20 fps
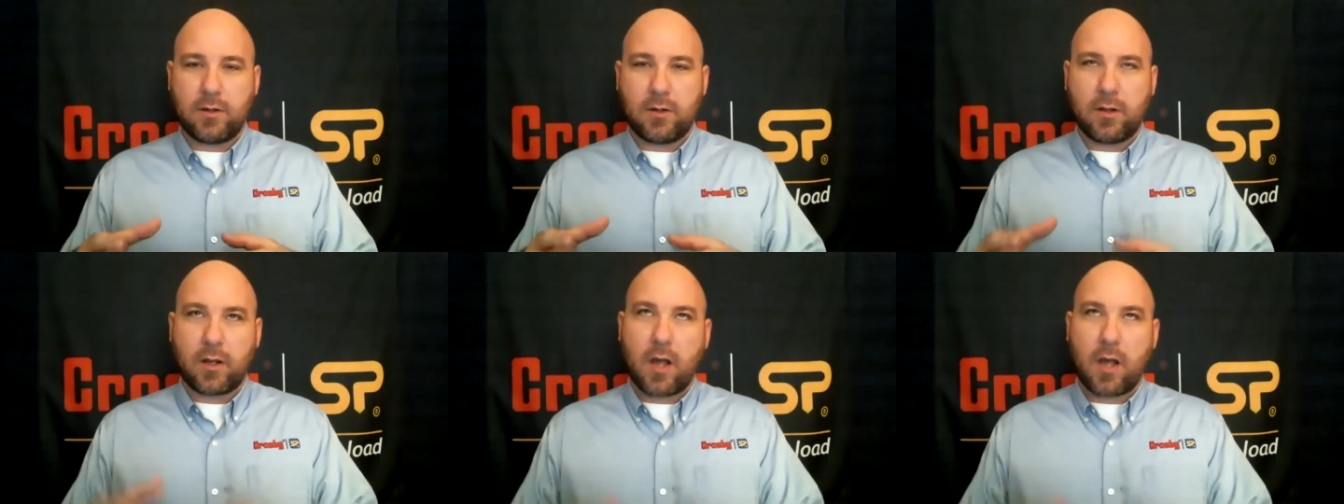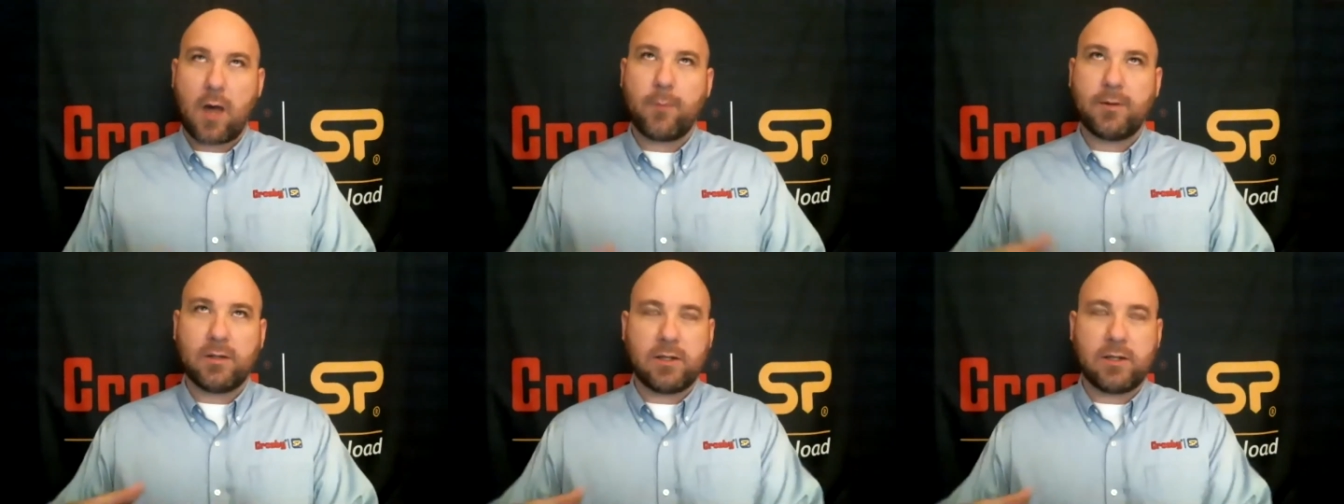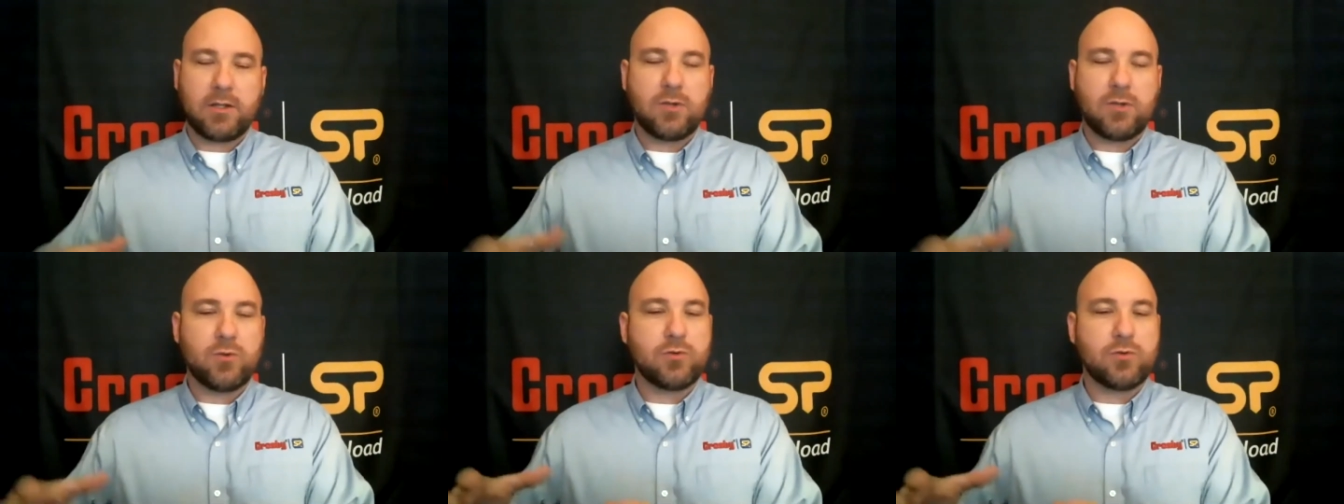commonly
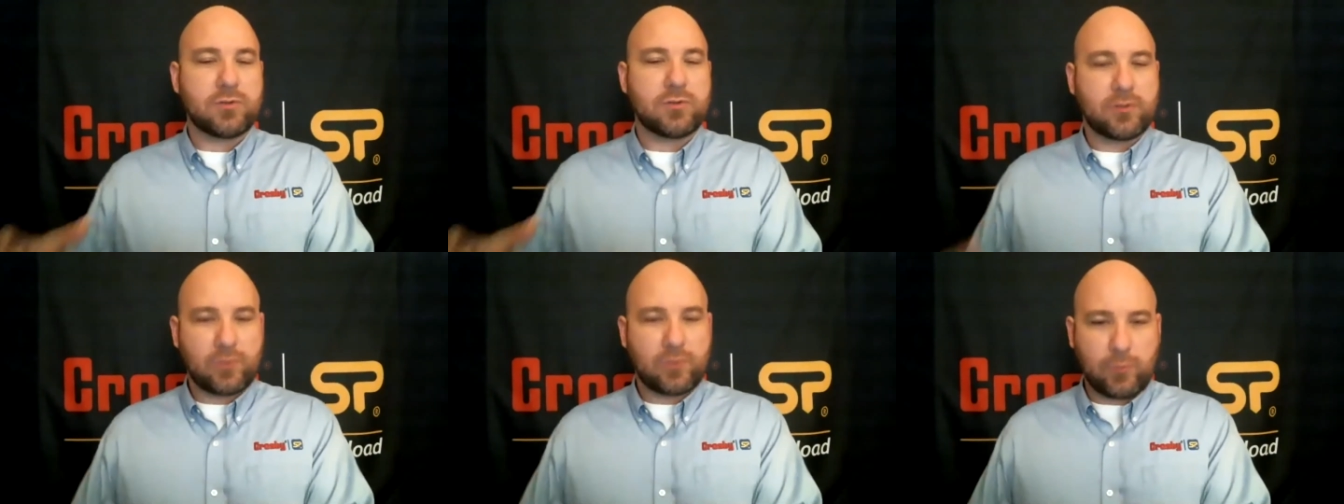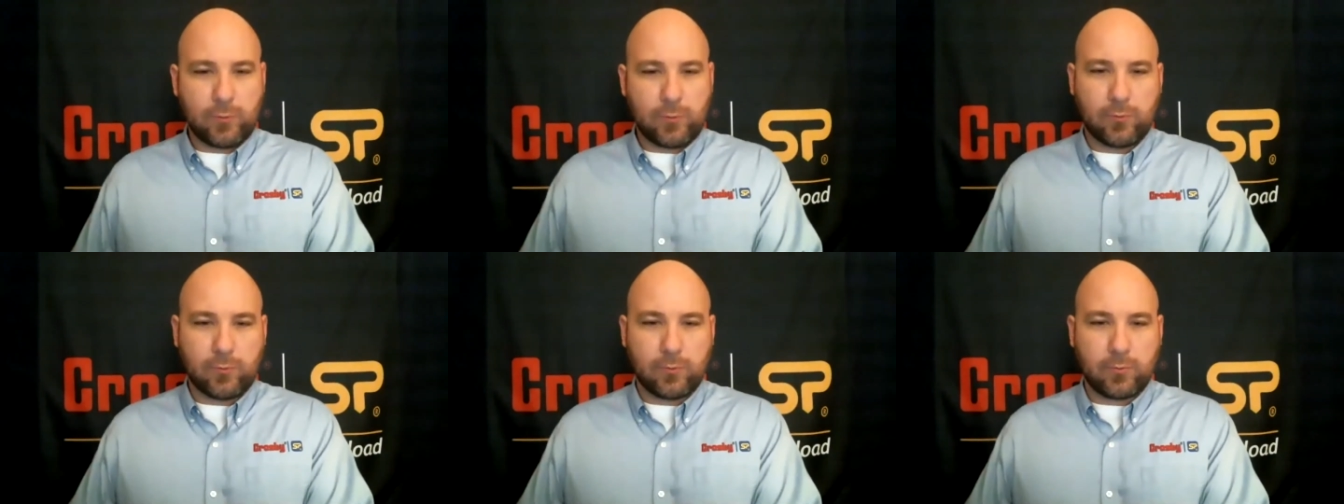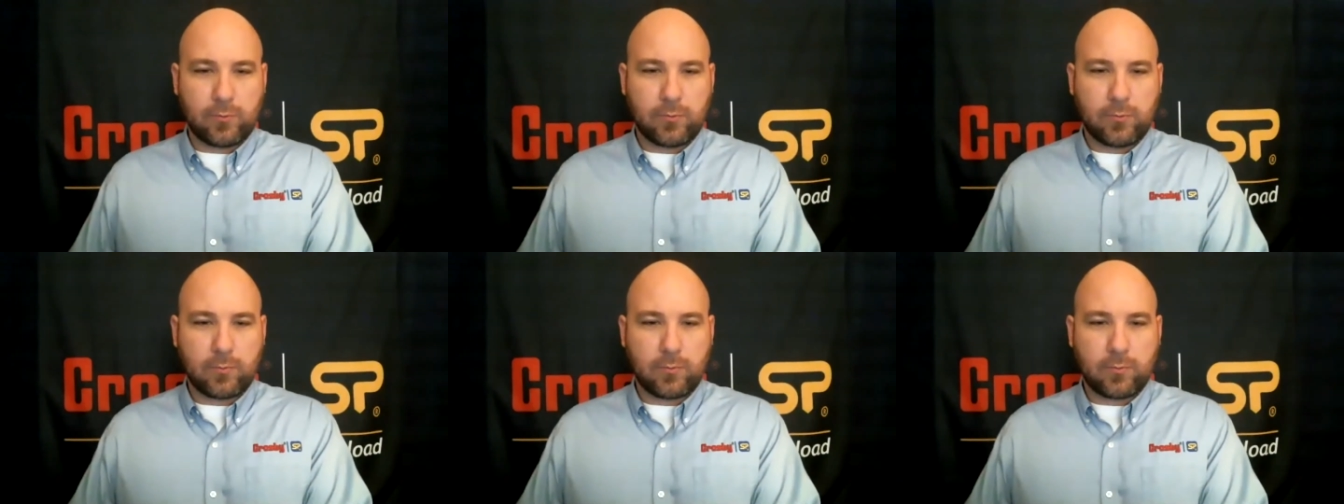used tool
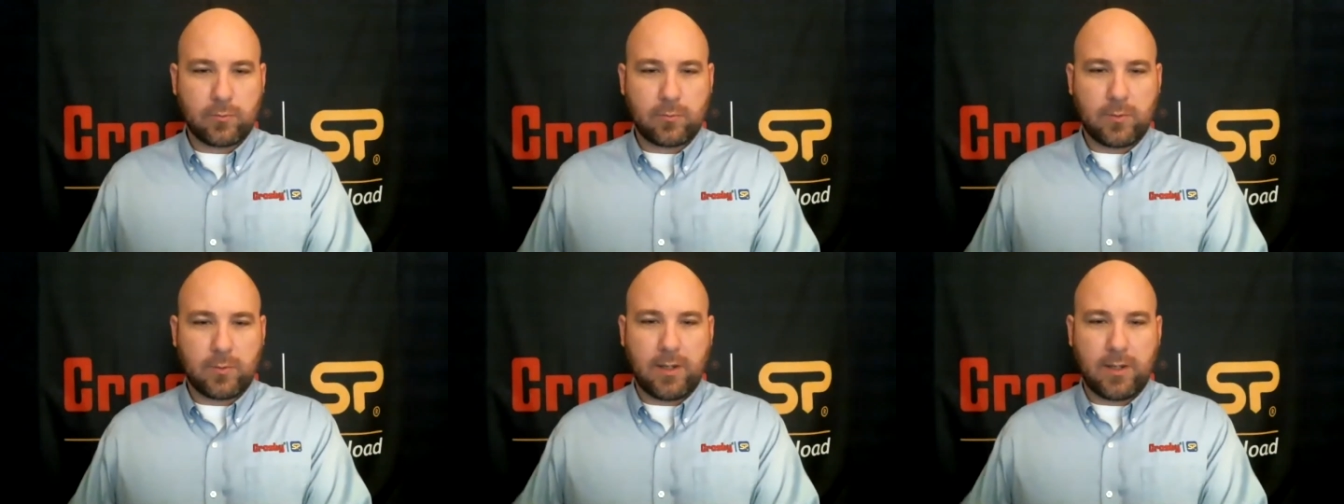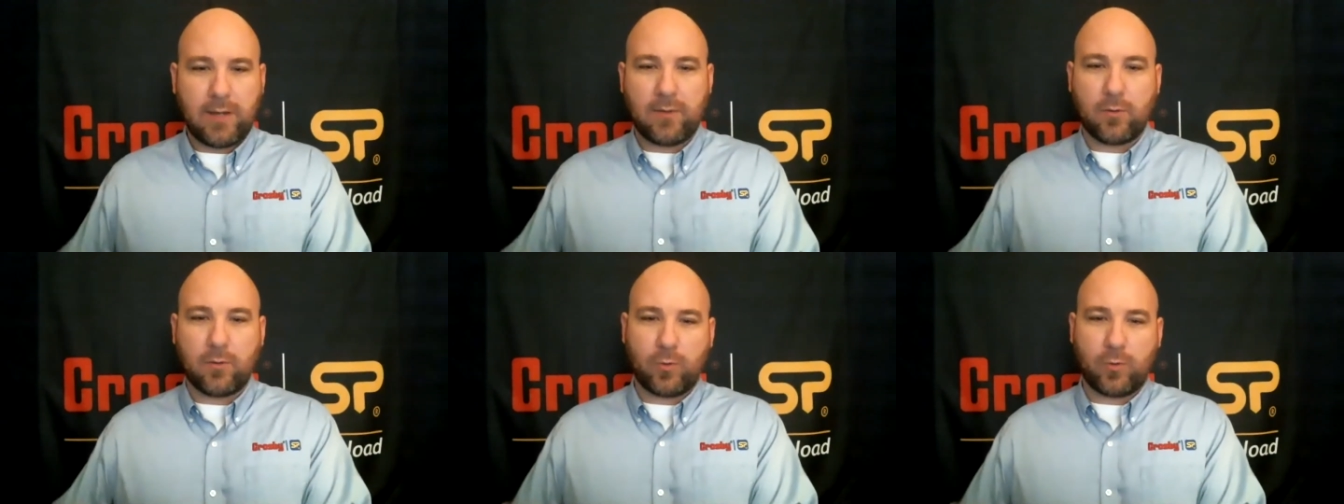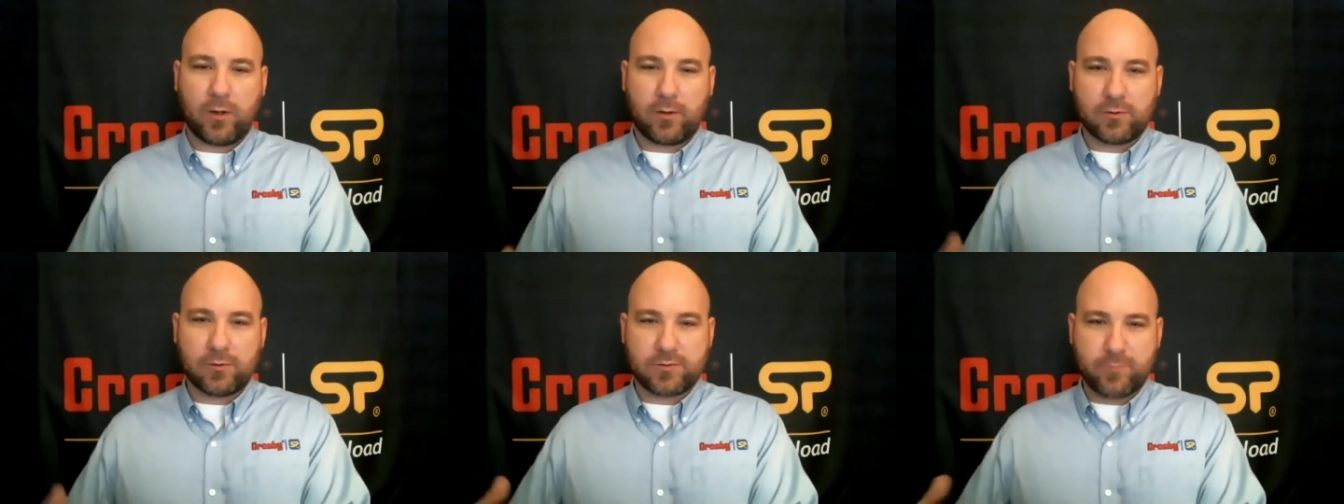in the
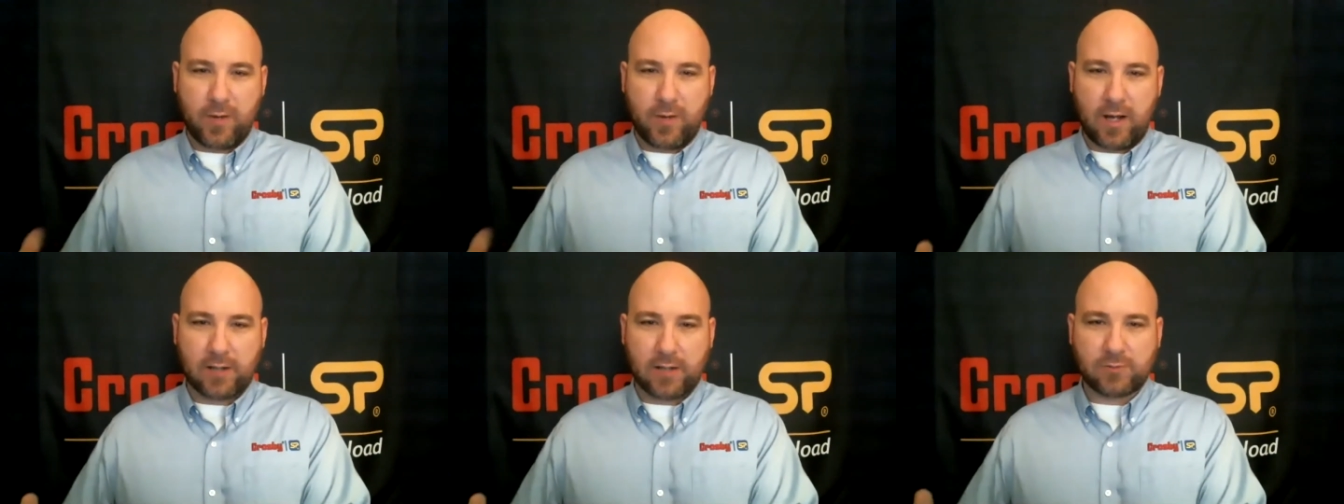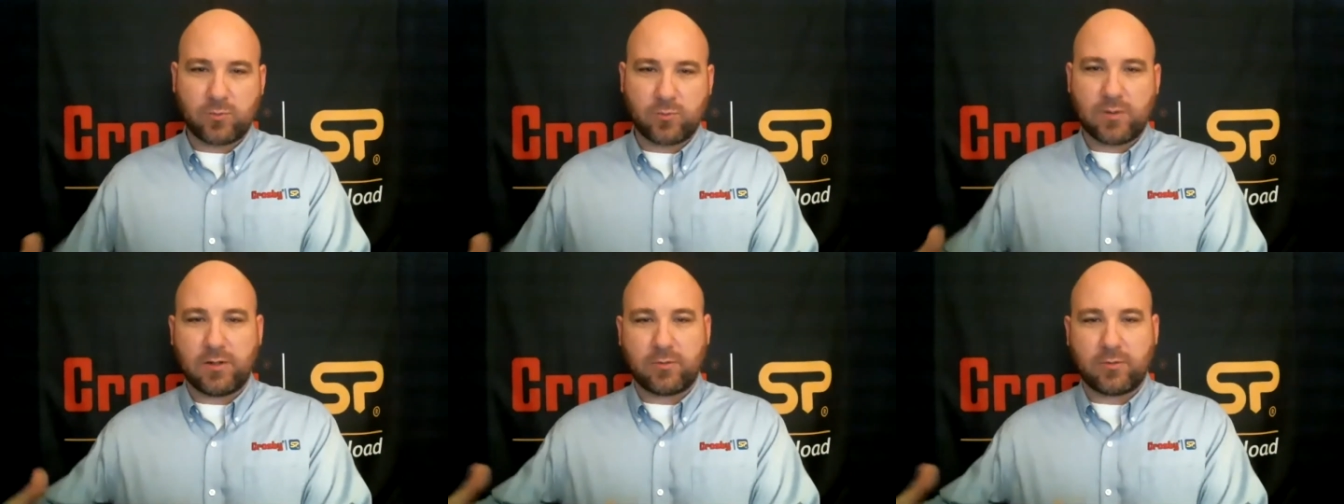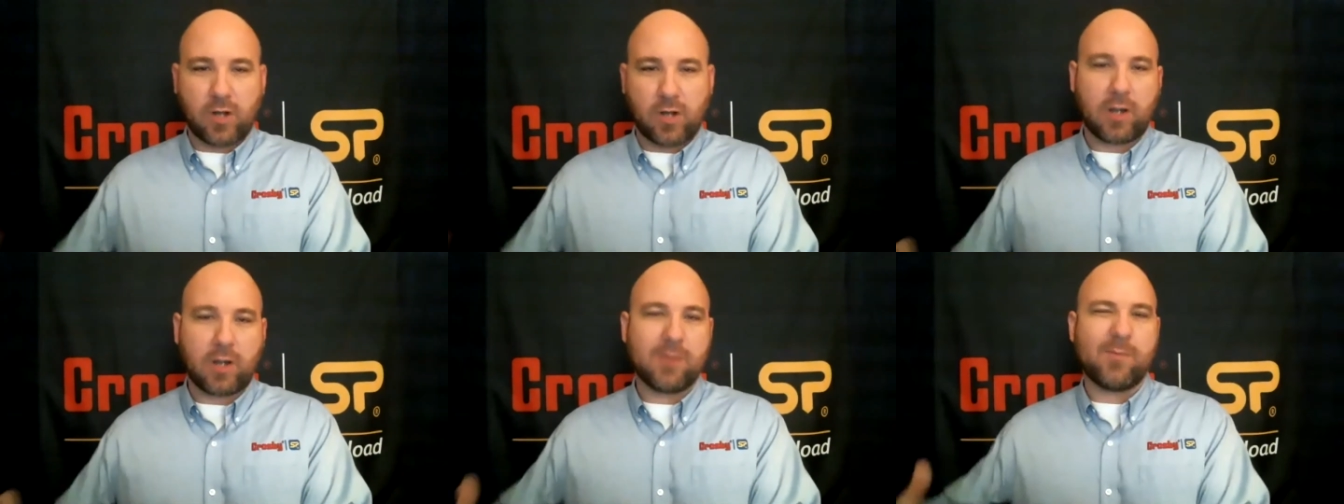riggers' box when they're
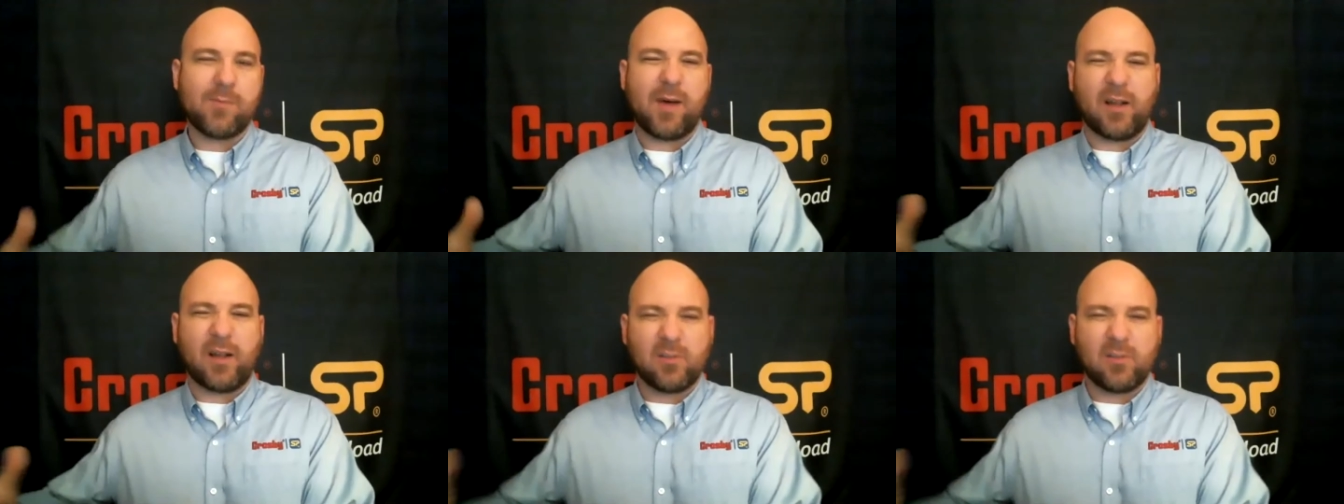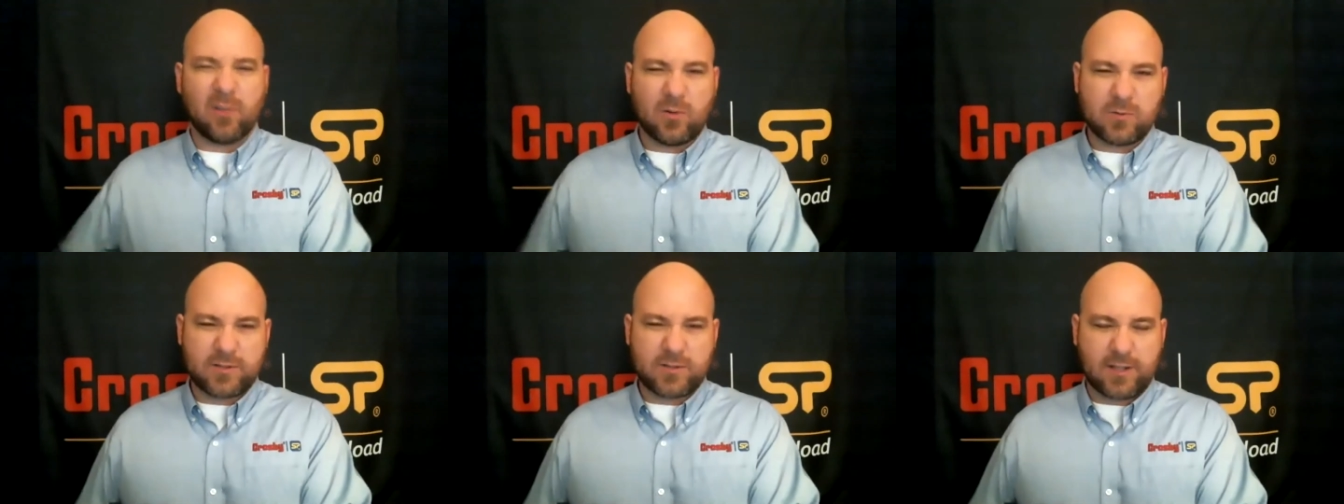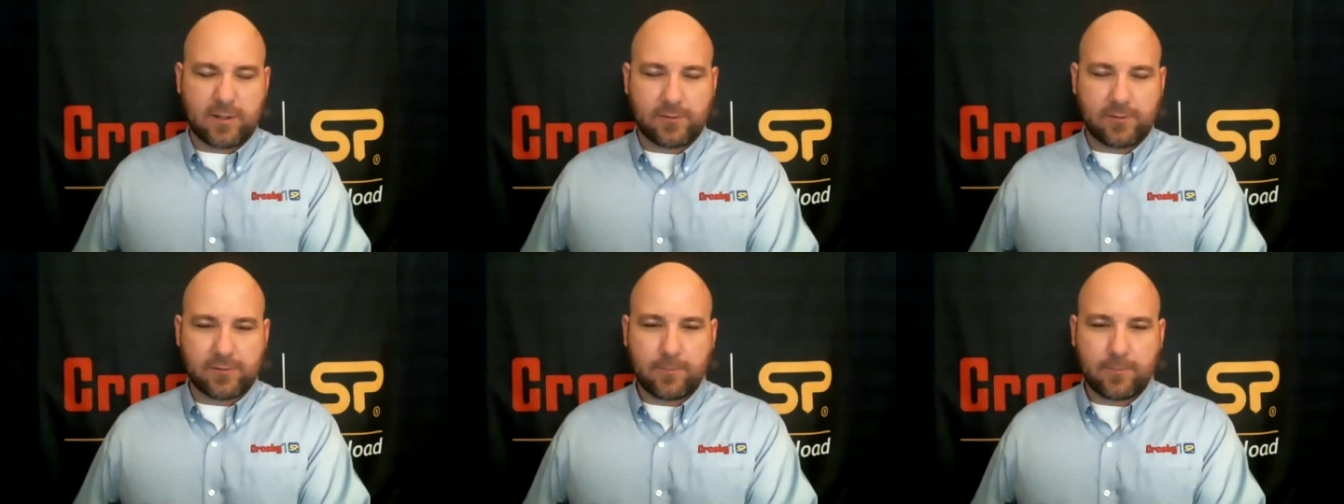talking about load
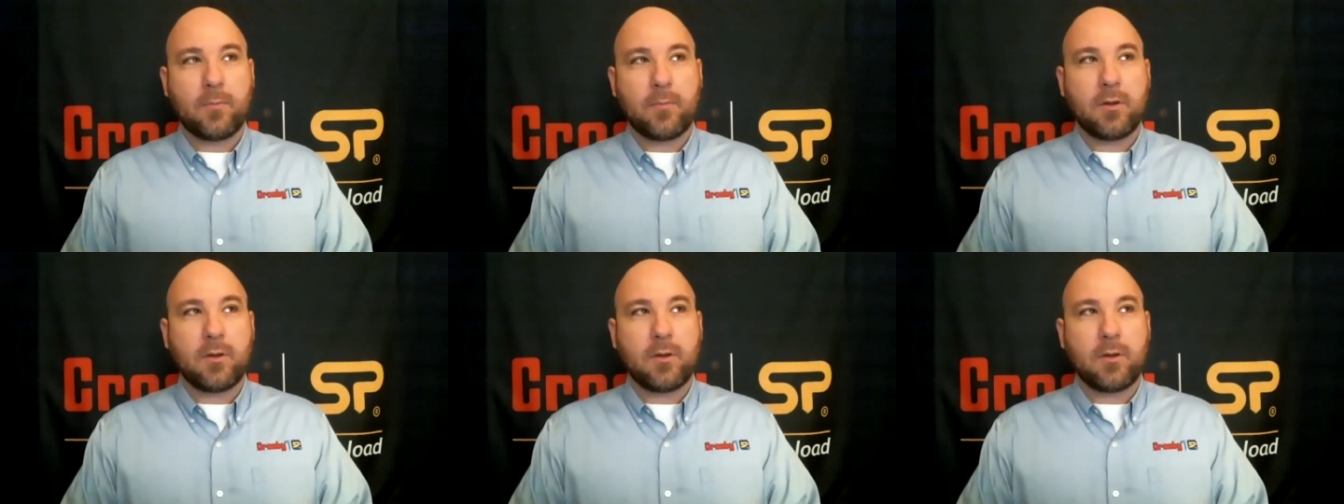cells.